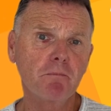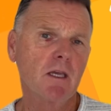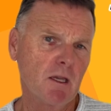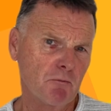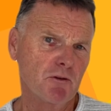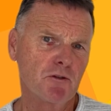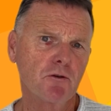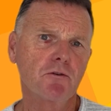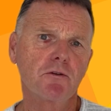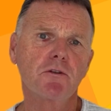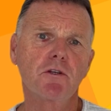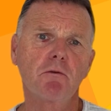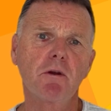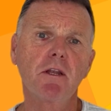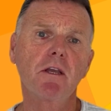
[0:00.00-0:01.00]
It reduces
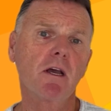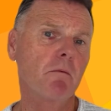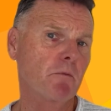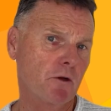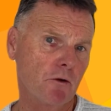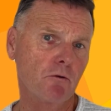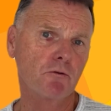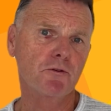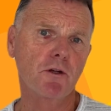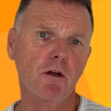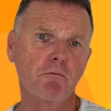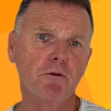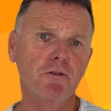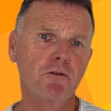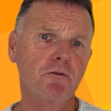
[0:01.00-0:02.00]
your income, but it also
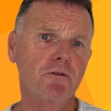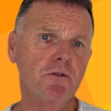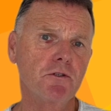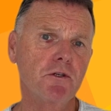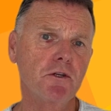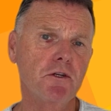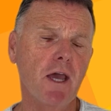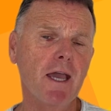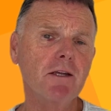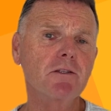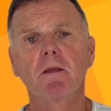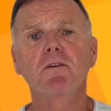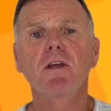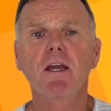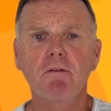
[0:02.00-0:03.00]
reduces your tax.
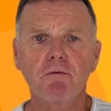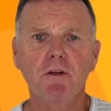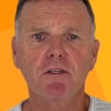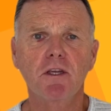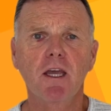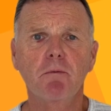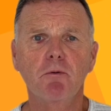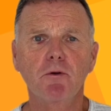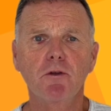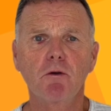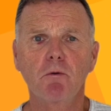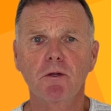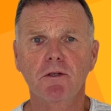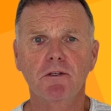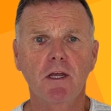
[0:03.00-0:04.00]
Say, for example, you
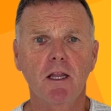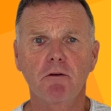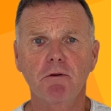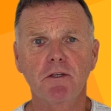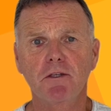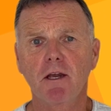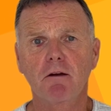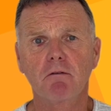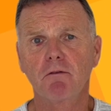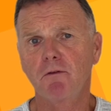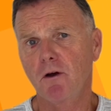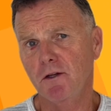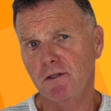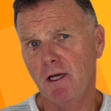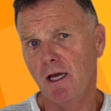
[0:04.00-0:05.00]
want to salary
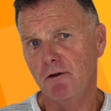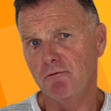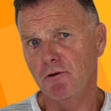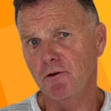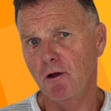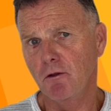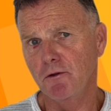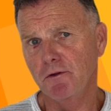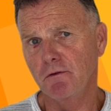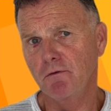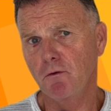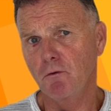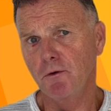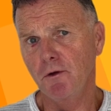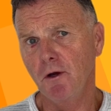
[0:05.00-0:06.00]
sacrifice $100 a
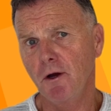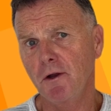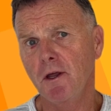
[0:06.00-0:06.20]
fortnight.